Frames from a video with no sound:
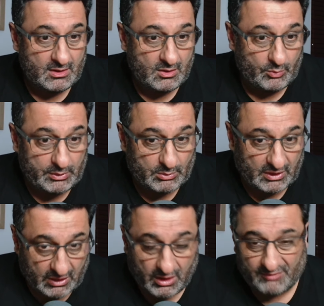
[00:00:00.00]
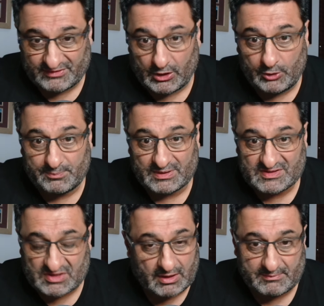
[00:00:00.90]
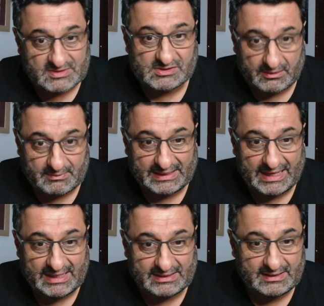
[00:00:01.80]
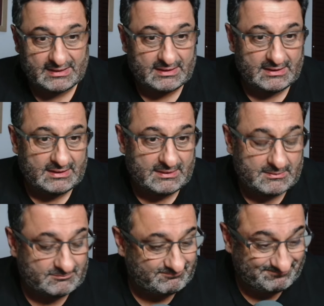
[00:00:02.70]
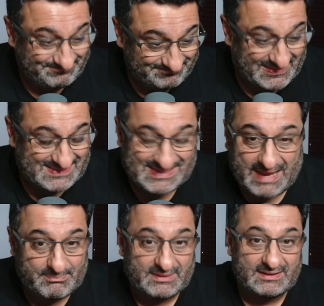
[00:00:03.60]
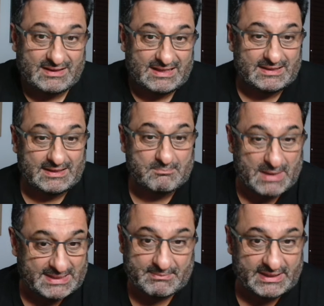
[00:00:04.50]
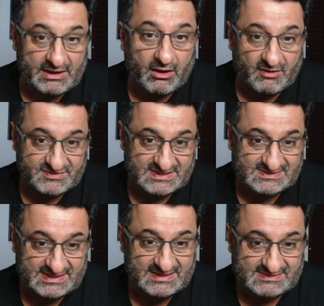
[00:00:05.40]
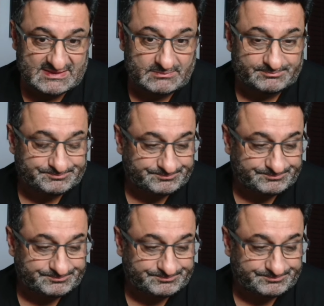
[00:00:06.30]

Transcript: We were carved open time and time again, as happened in many, many halves this season.